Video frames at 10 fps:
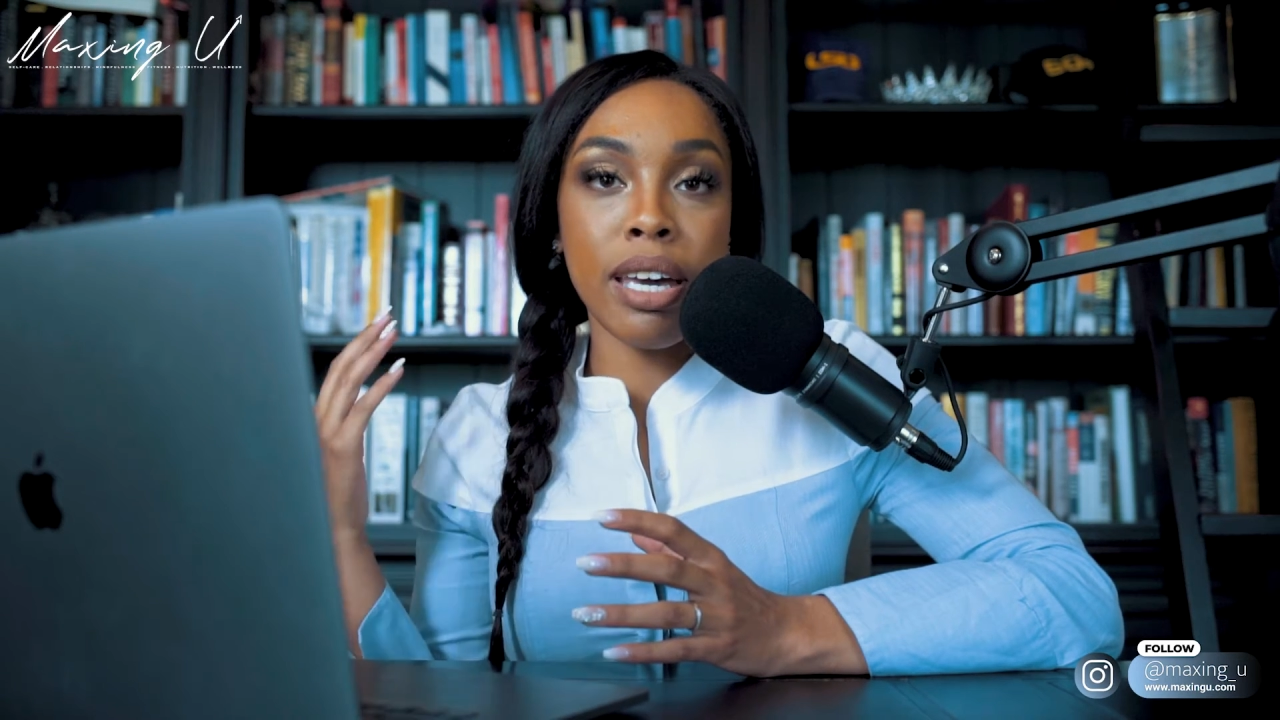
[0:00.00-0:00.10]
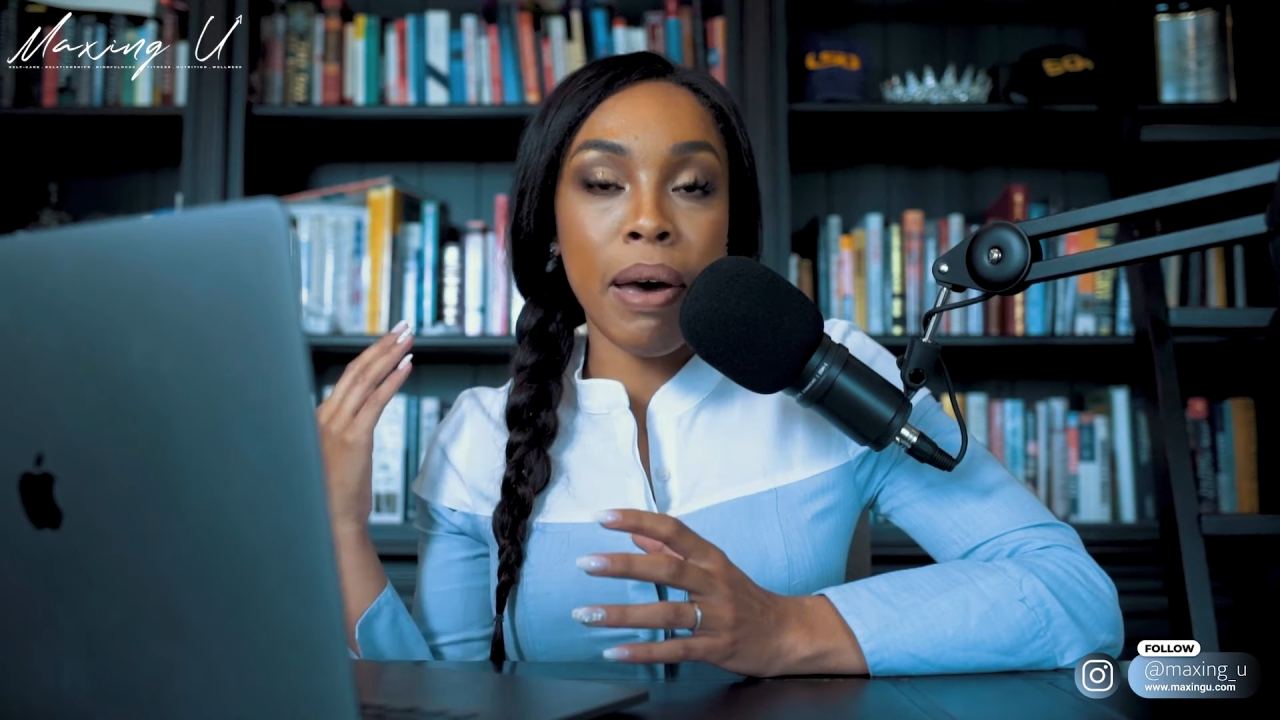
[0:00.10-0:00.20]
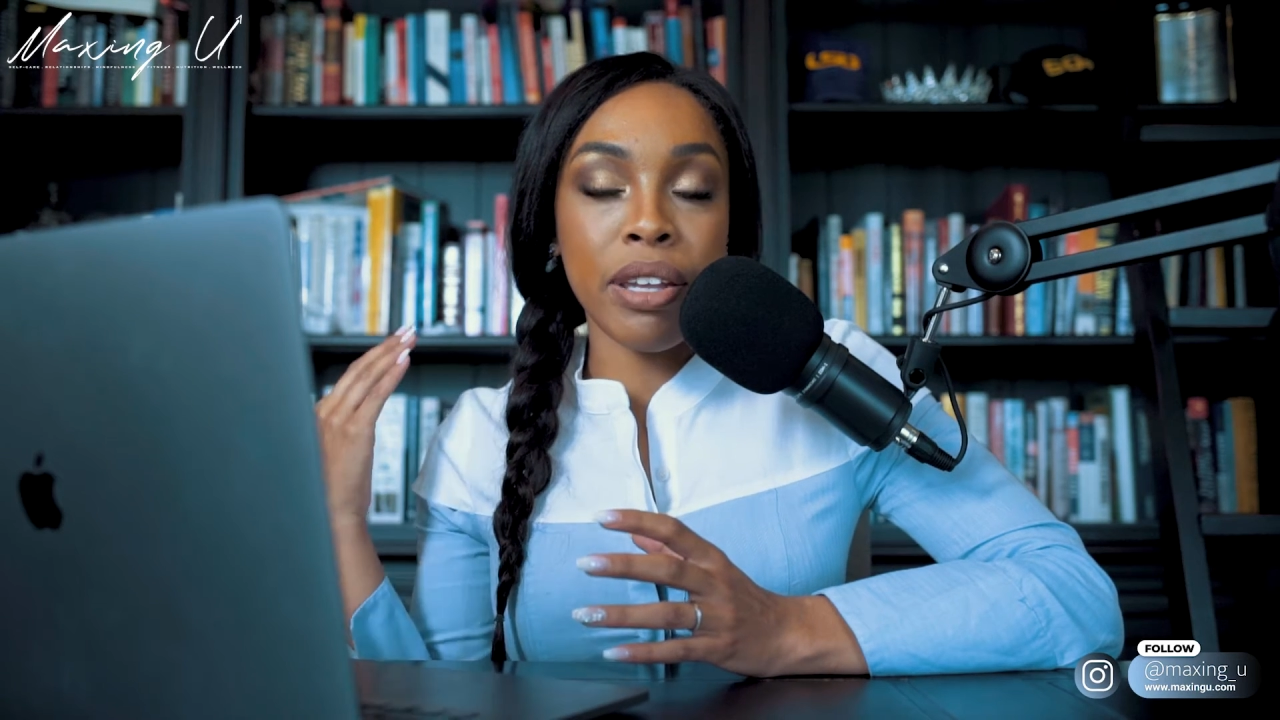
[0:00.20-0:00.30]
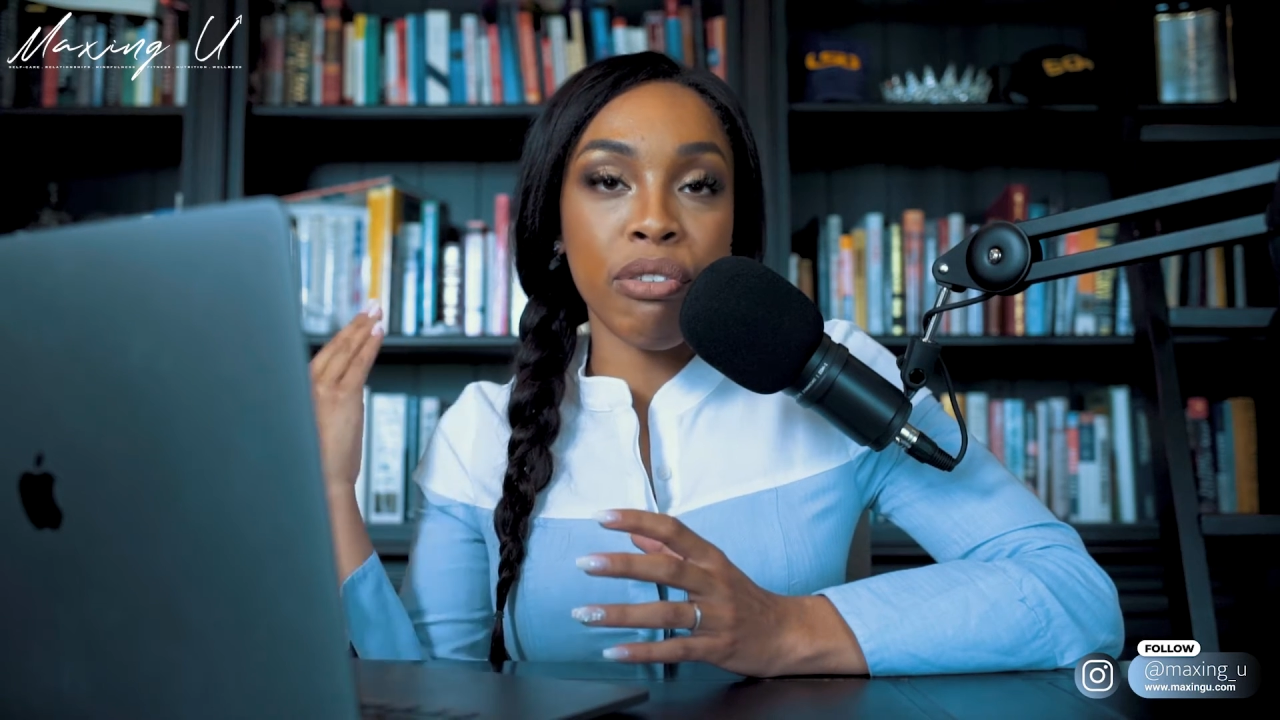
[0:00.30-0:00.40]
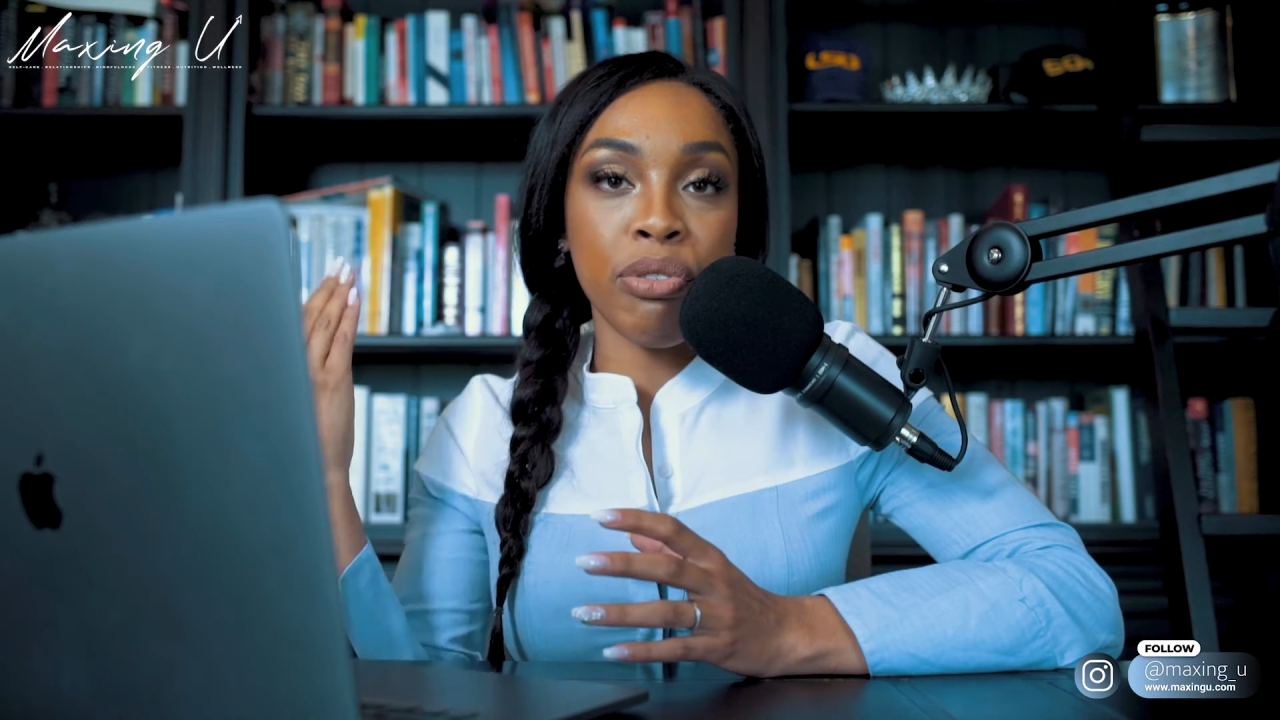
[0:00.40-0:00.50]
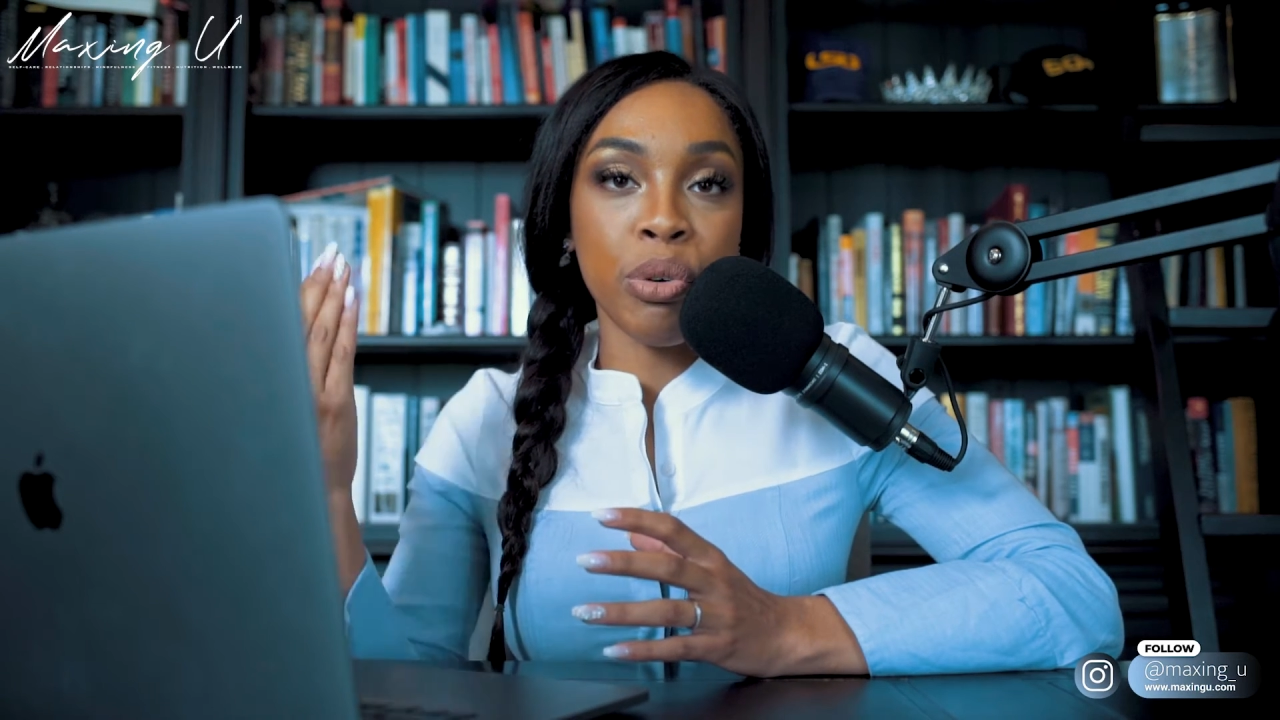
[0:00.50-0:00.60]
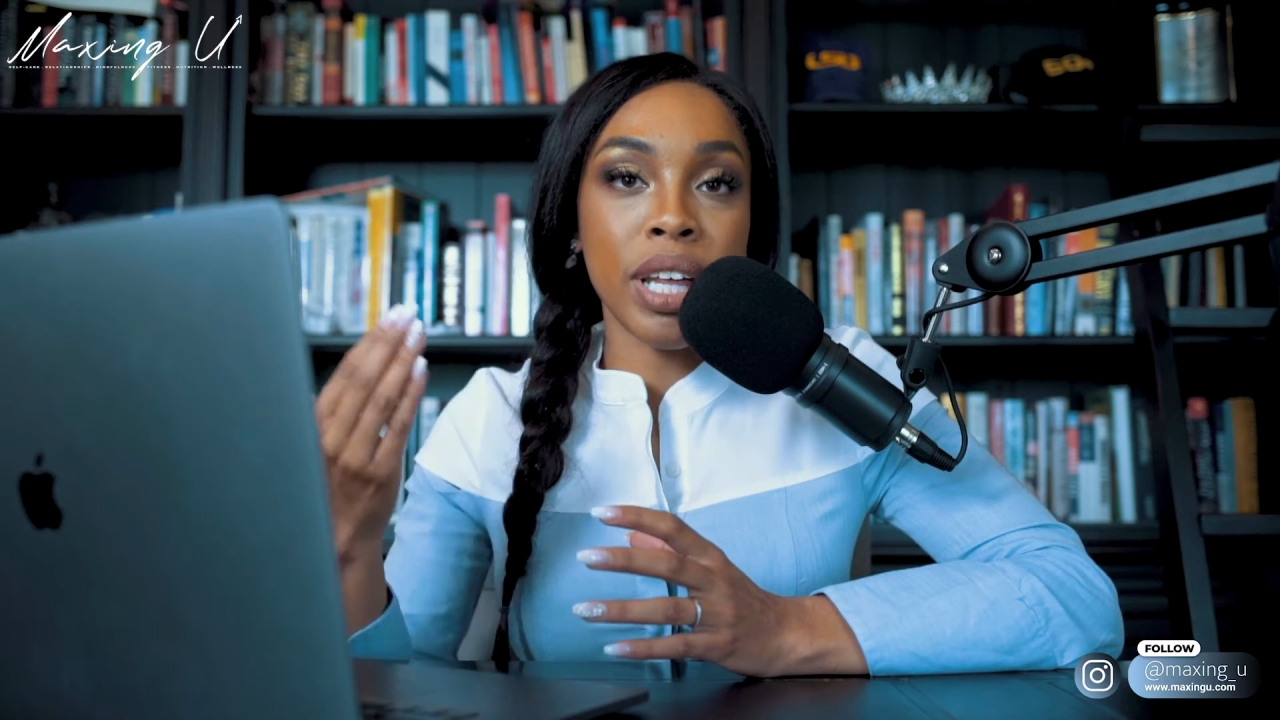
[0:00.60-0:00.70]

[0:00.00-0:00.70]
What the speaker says: about the food